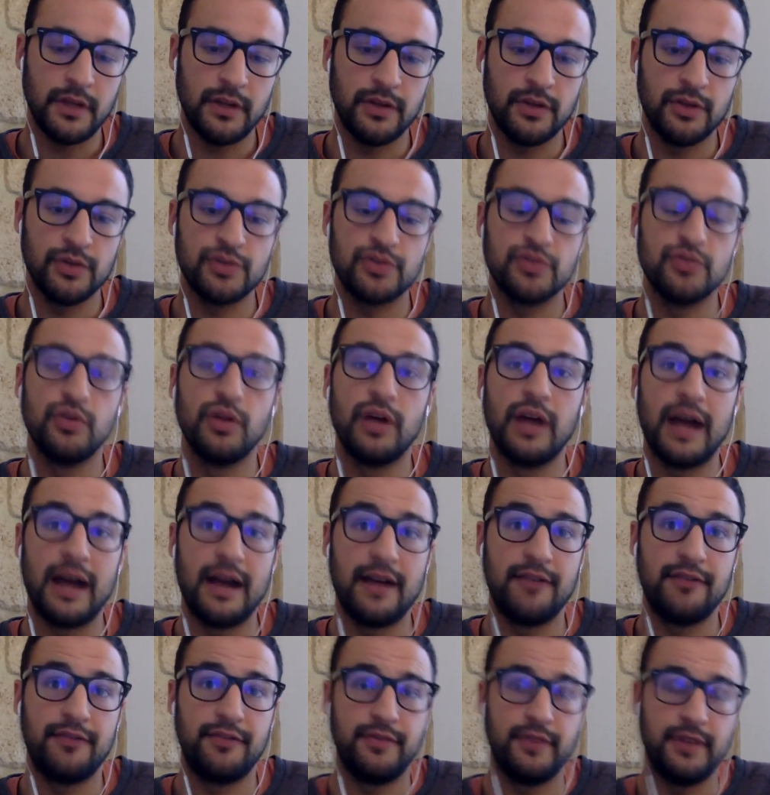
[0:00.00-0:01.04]
should
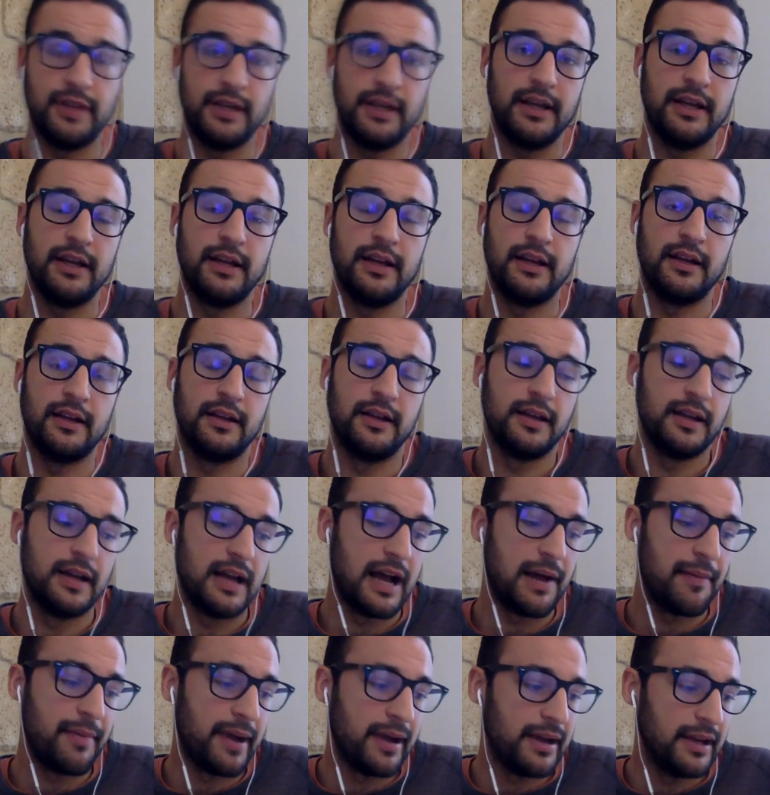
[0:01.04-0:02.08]
have
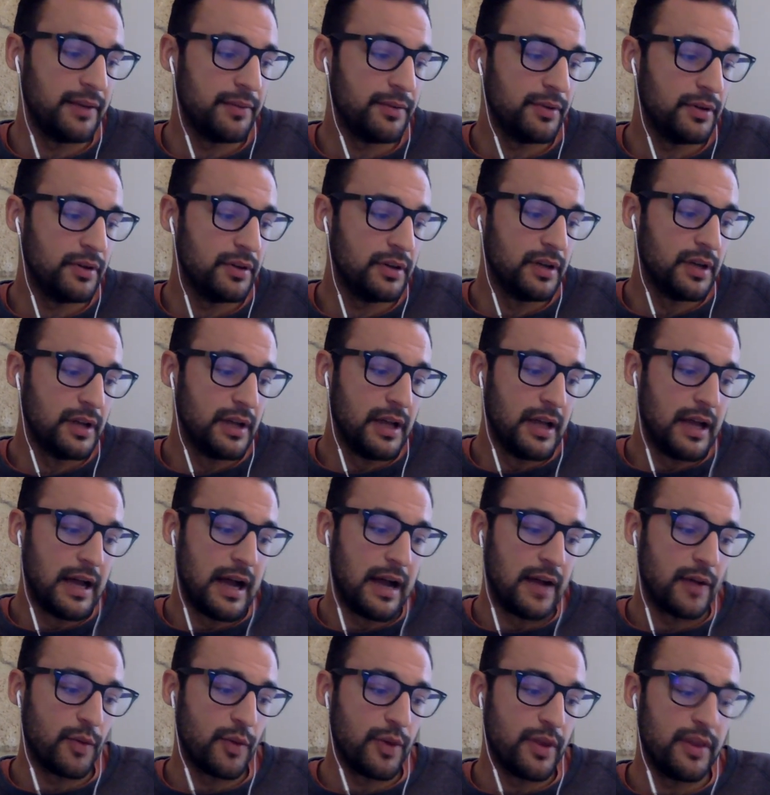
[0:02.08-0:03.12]
available,
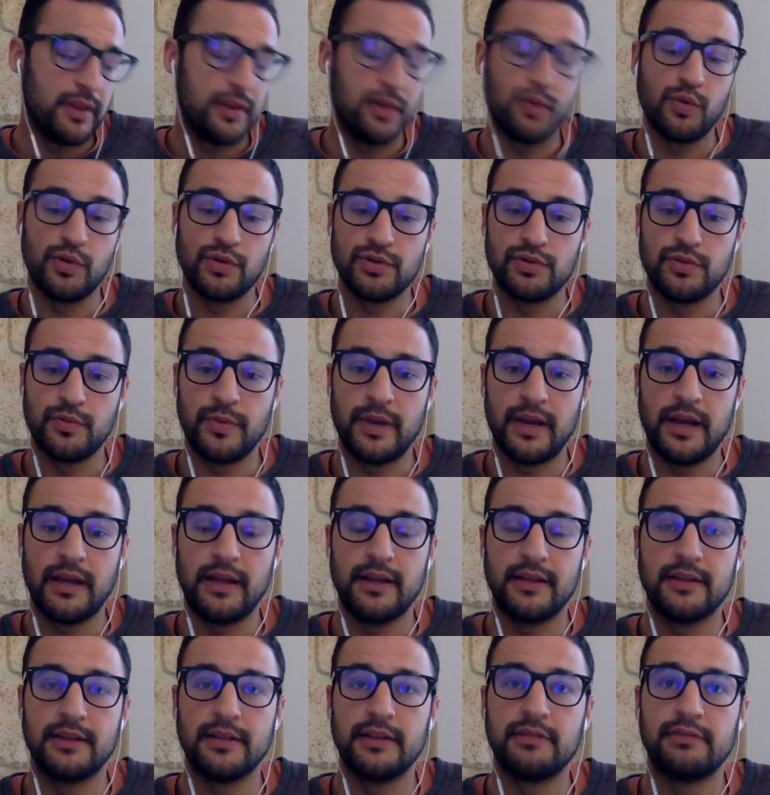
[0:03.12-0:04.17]
and we didn't want to
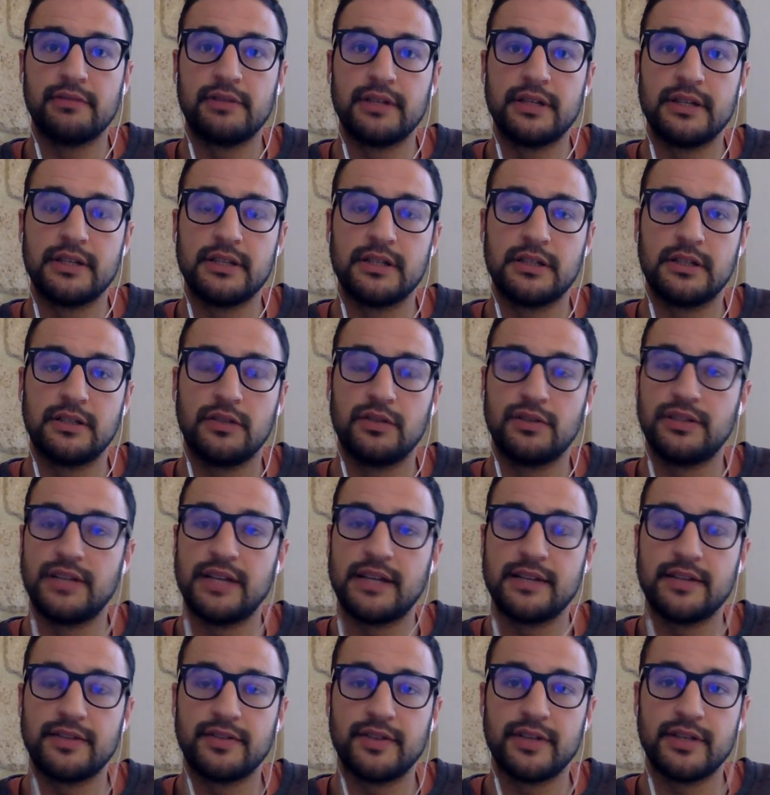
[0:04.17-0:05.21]
make the risk or
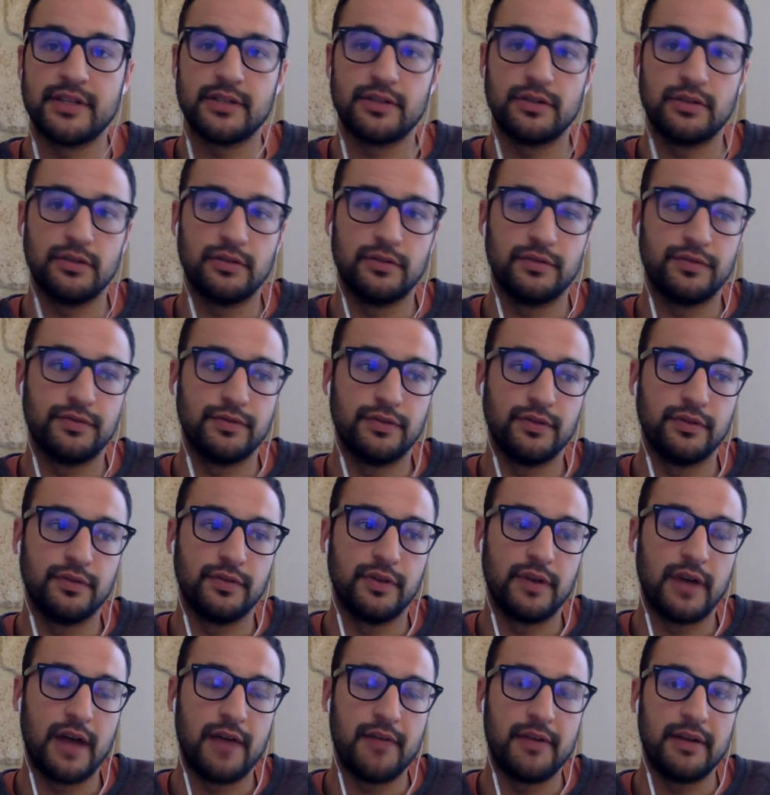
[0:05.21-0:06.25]
take the risk of
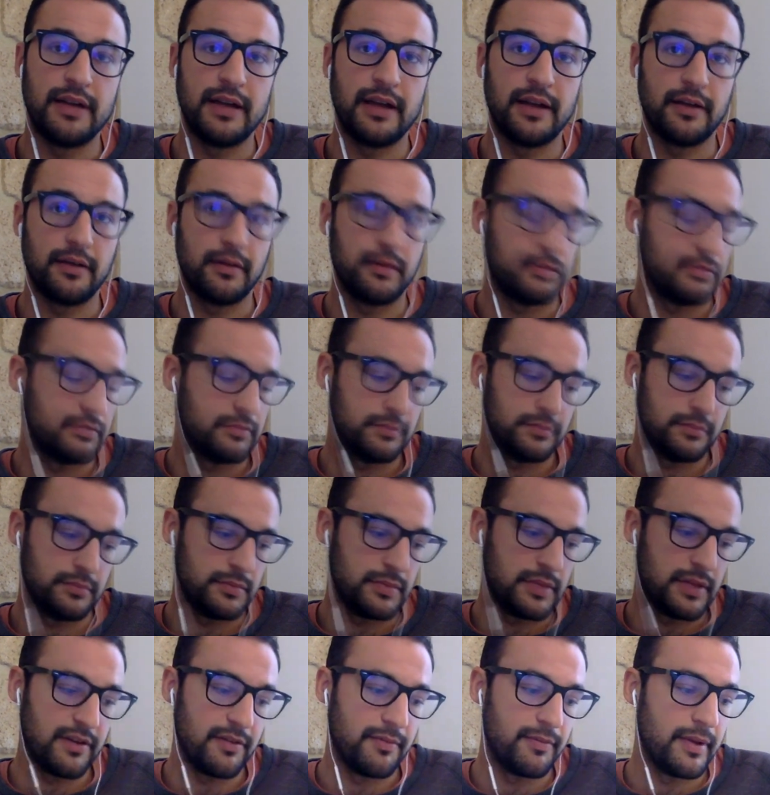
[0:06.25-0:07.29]
having a
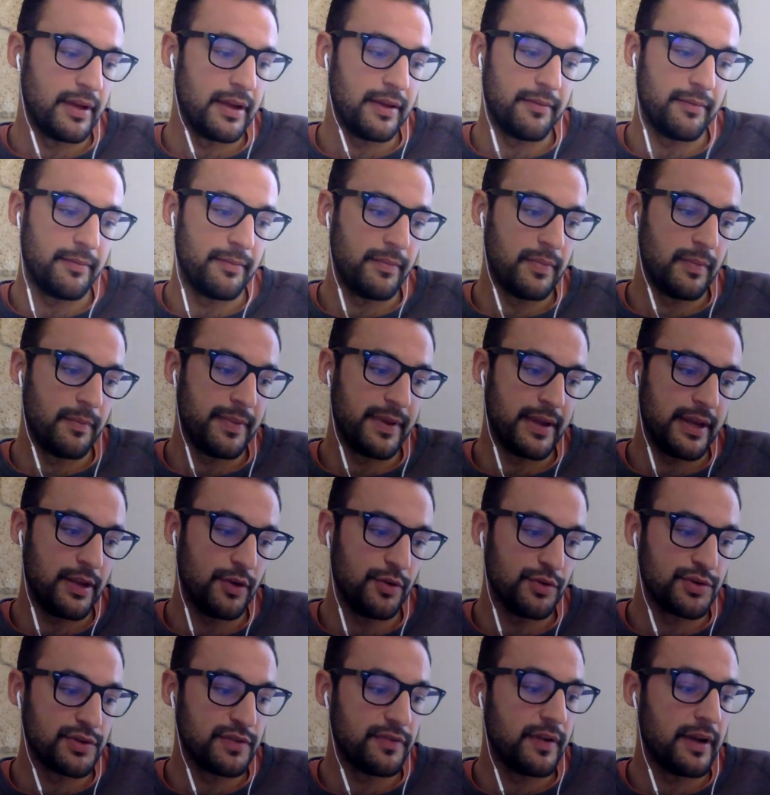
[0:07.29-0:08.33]

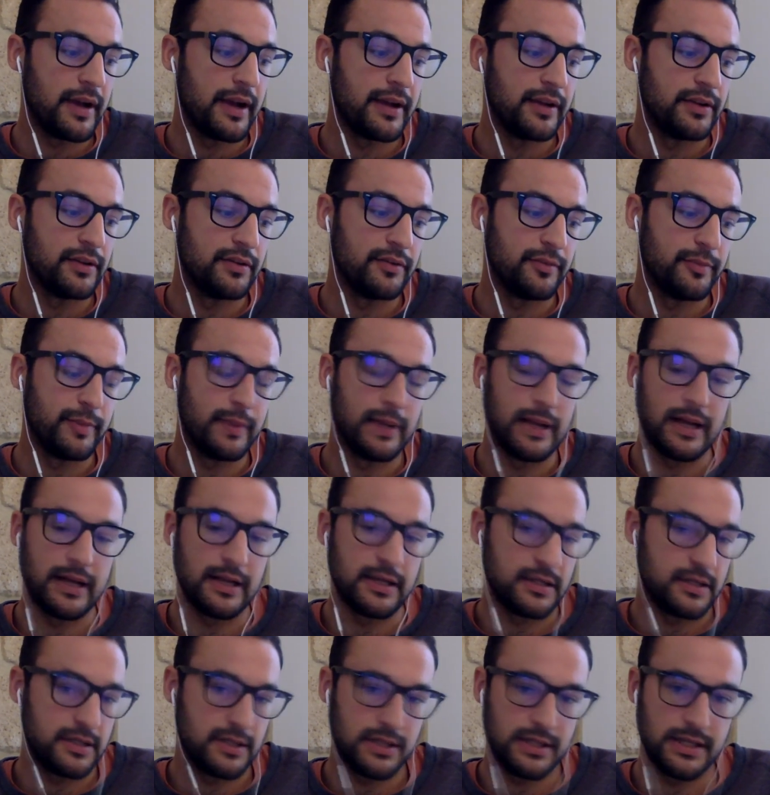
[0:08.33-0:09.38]
huge fine of
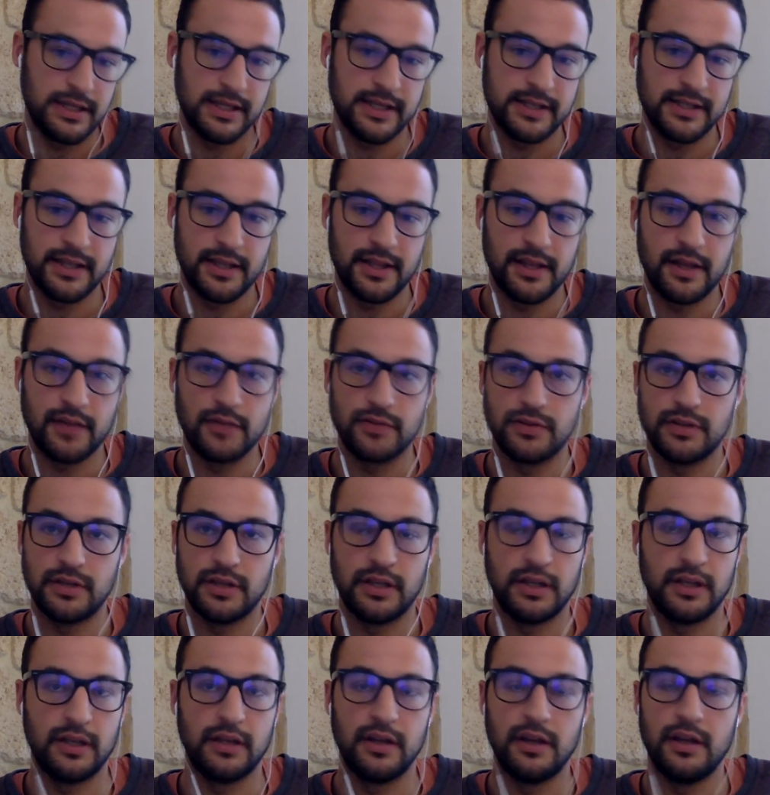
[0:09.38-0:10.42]
plus
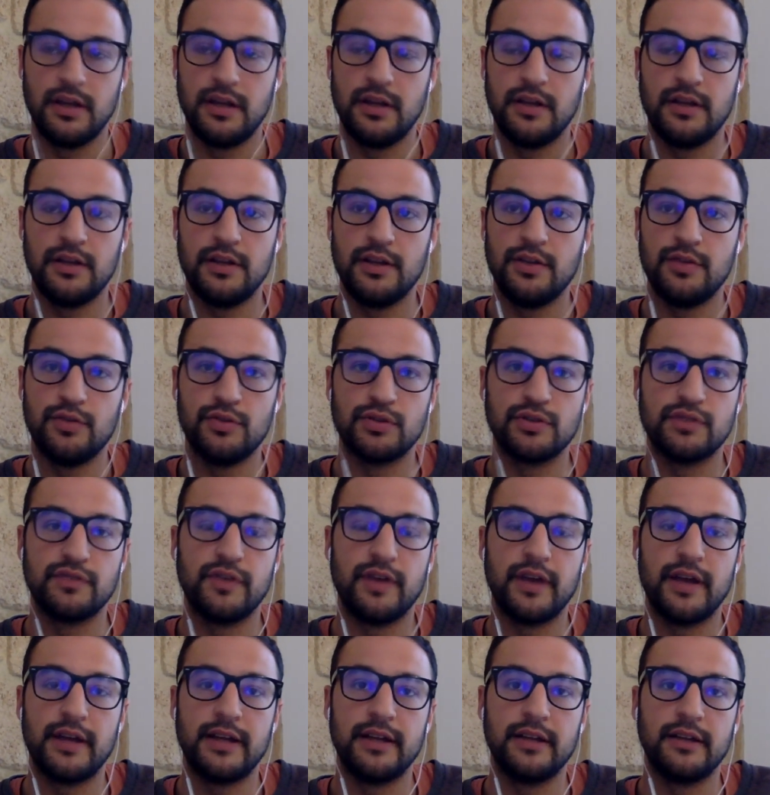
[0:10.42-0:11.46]
60,000 euros
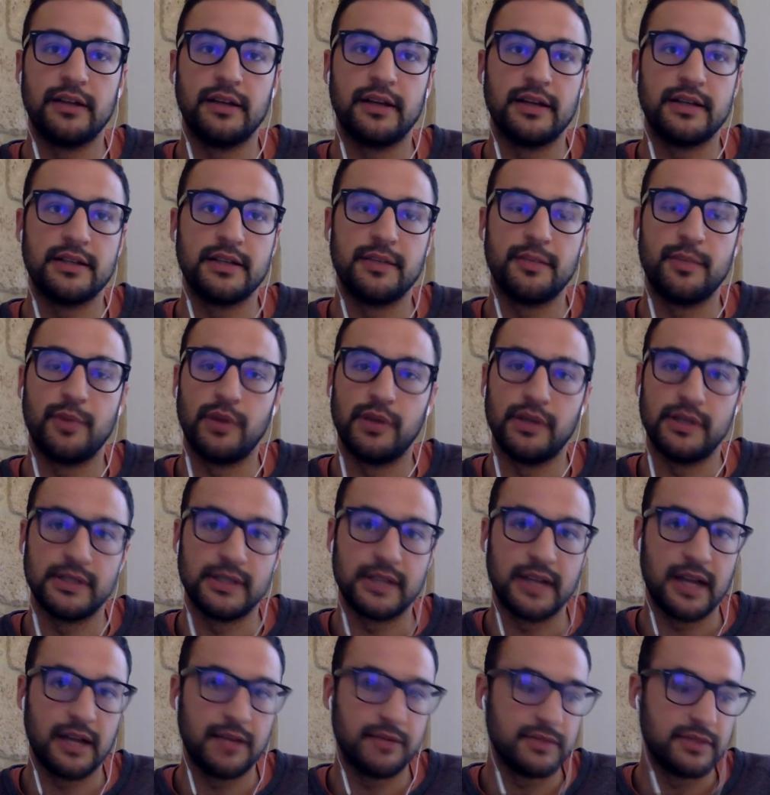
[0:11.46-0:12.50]
fine in case the police
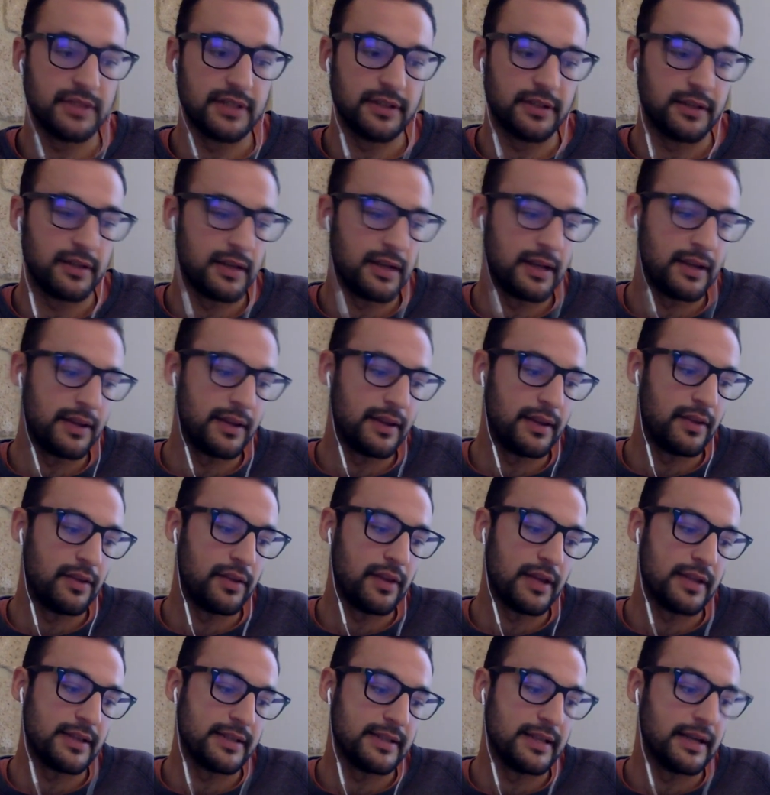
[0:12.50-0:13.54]
comes and
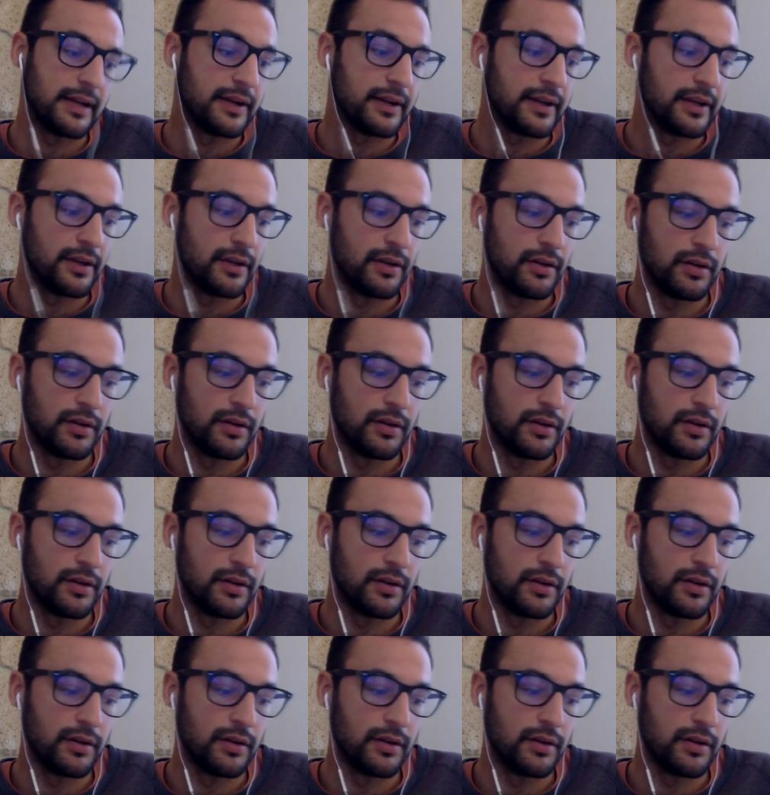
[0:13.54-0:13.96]
doesn't agree